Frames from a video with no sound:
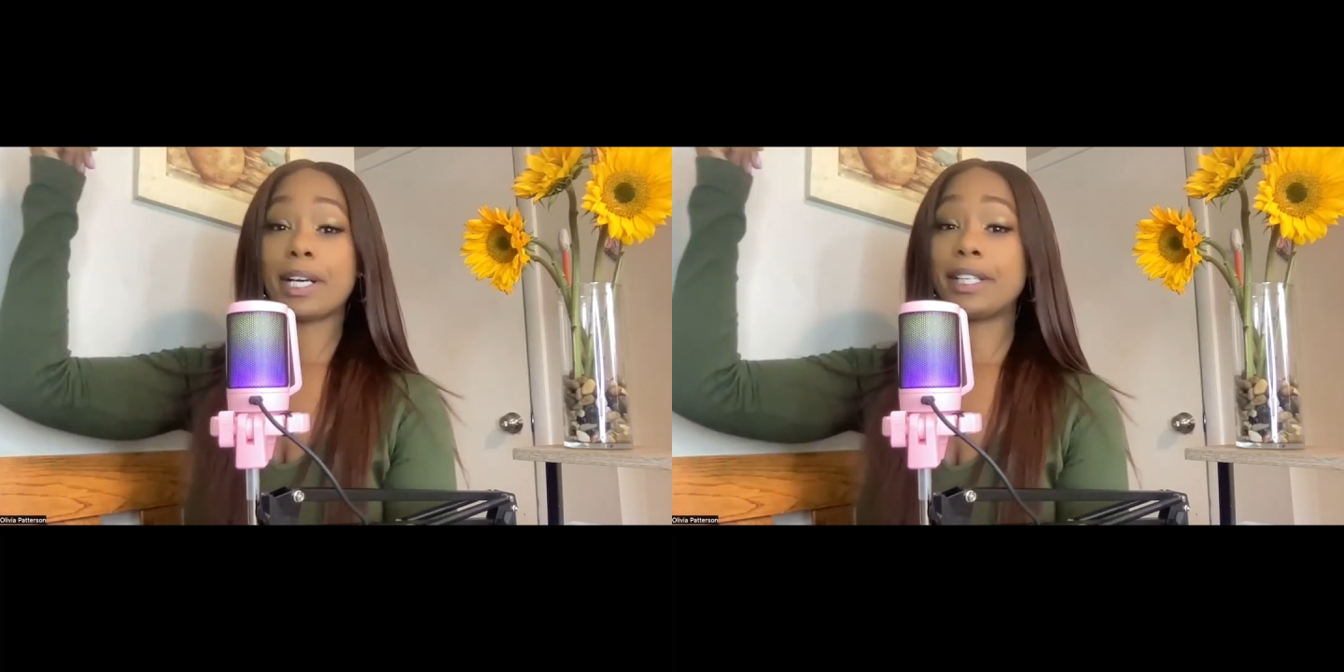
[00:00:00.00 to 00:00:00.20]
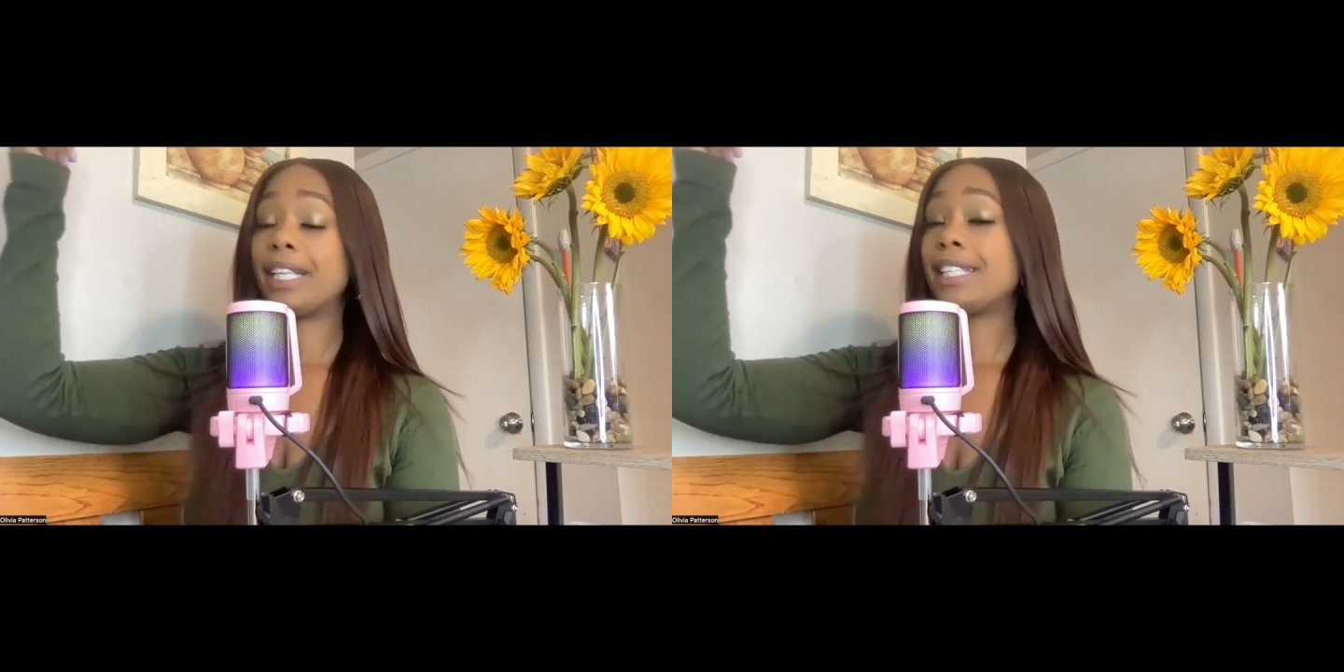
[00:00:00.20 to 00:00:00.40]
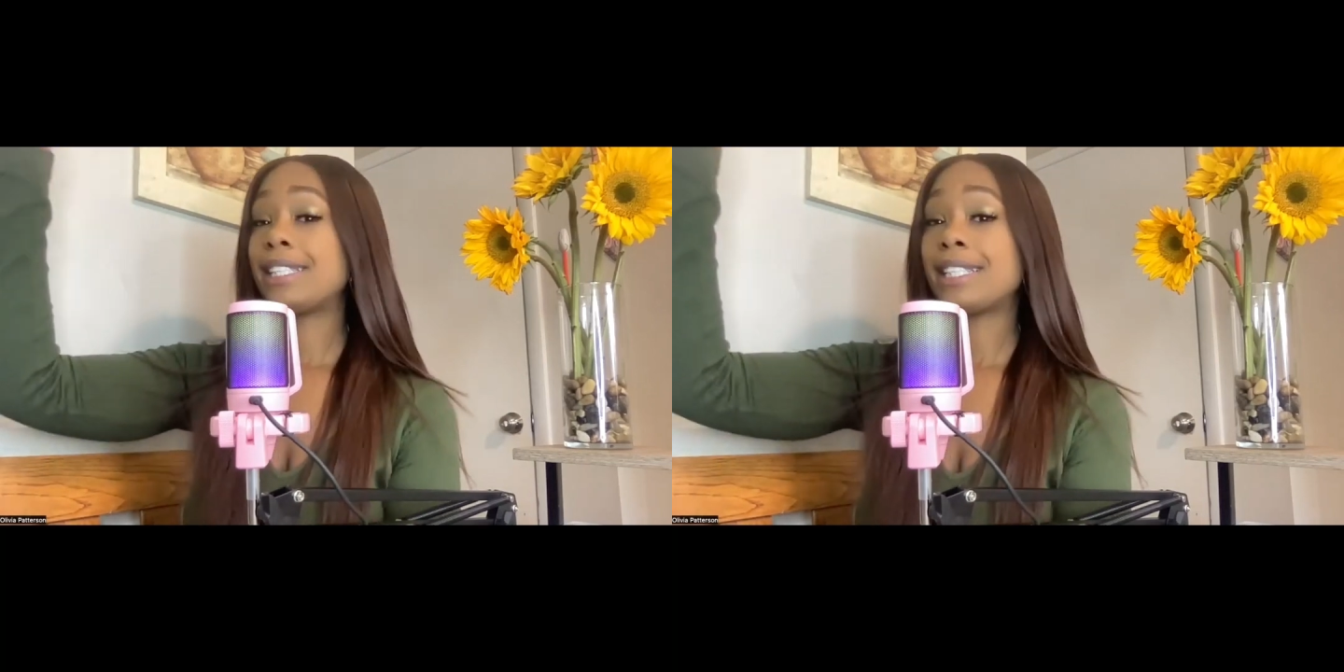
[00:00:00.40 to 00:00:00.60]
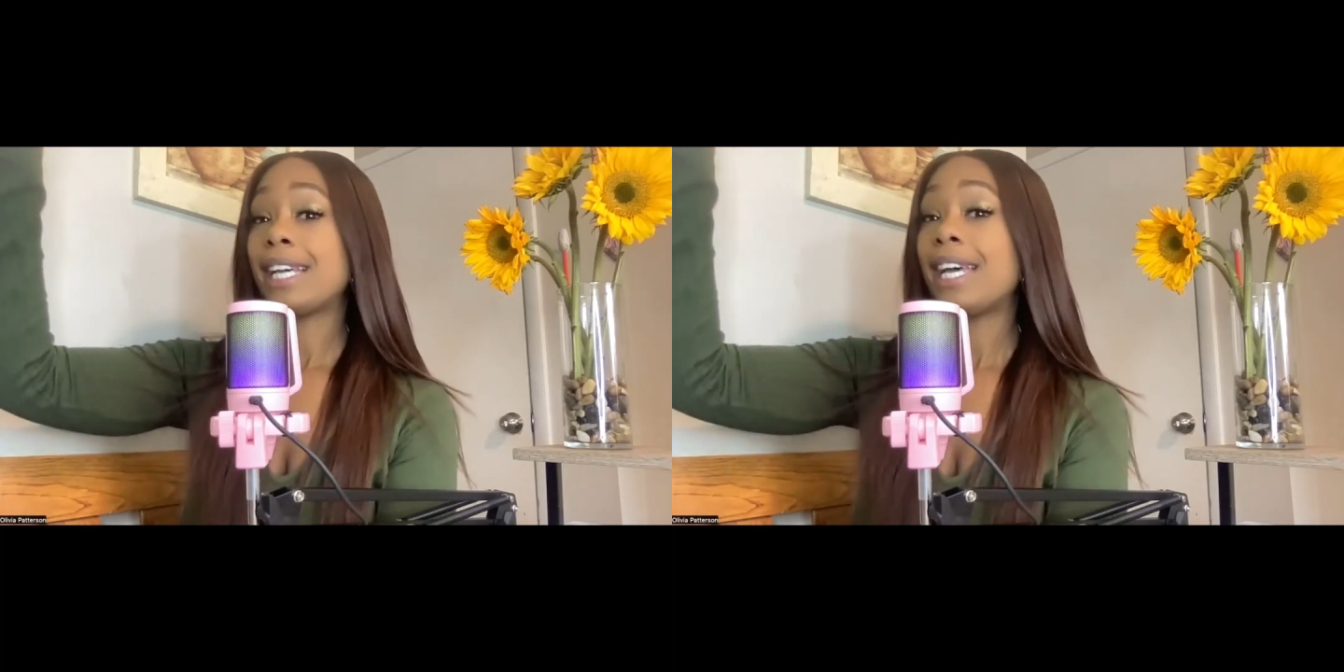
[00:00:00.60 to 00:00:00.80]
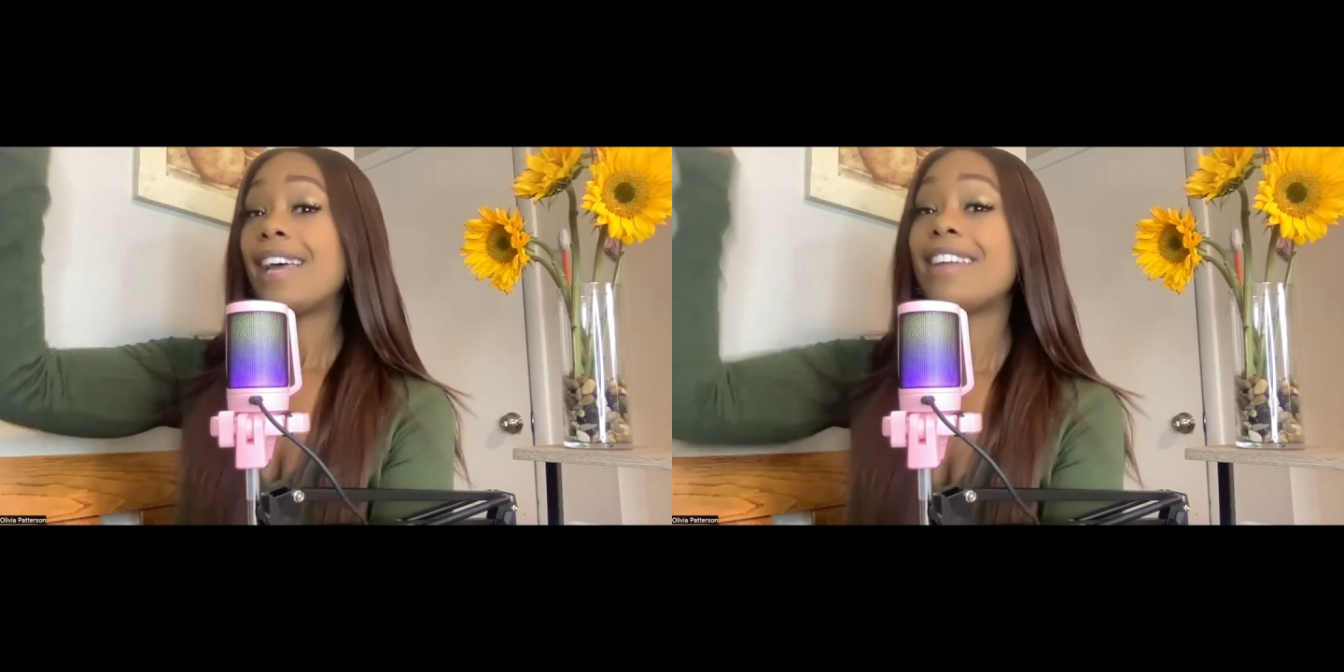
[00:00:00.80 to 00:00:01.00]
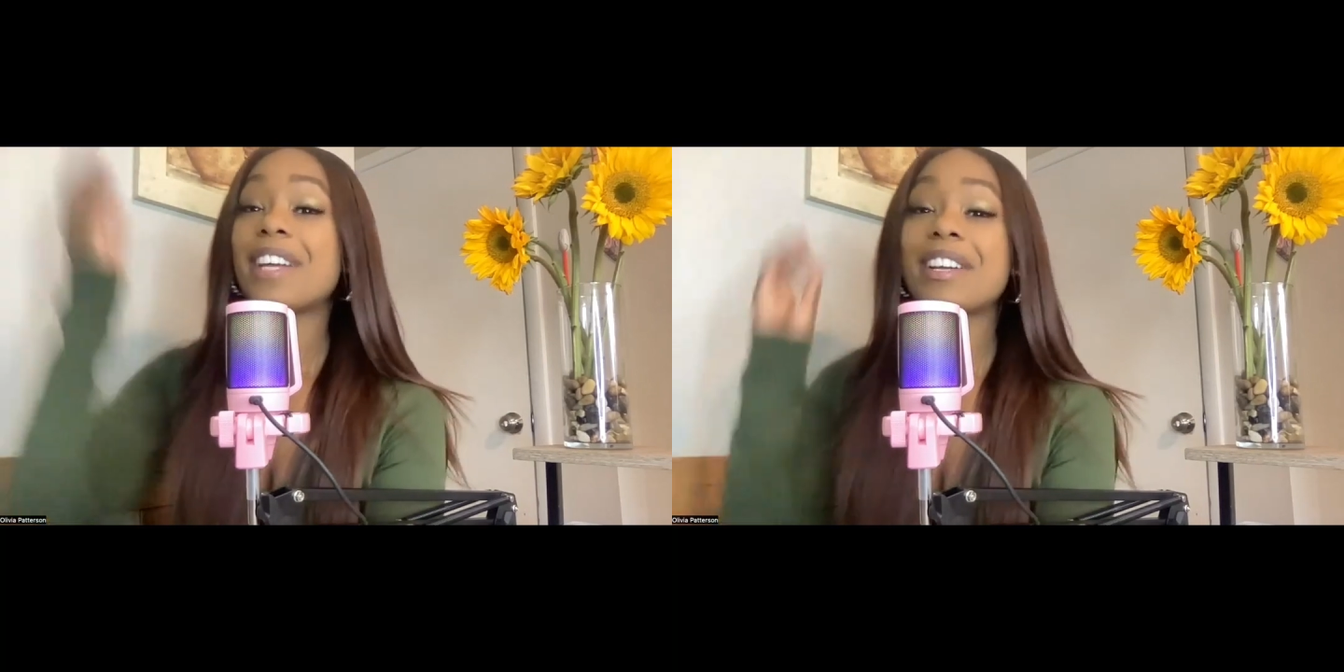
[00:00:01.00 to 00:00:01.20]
about it.